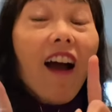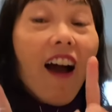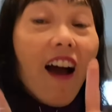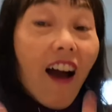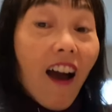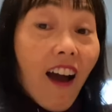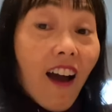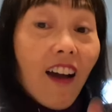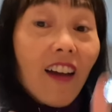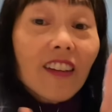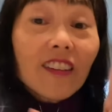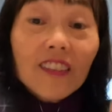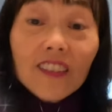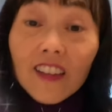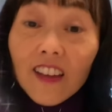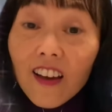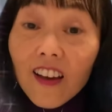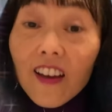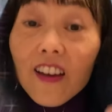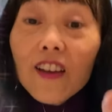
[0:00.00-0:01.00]
I
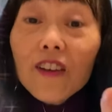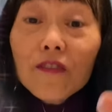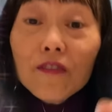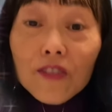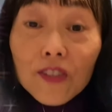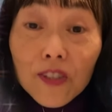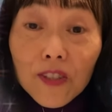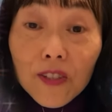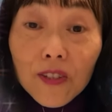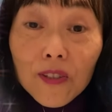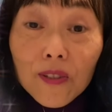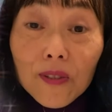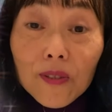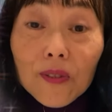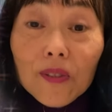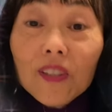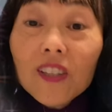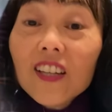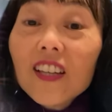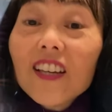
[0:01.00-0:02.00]
love you.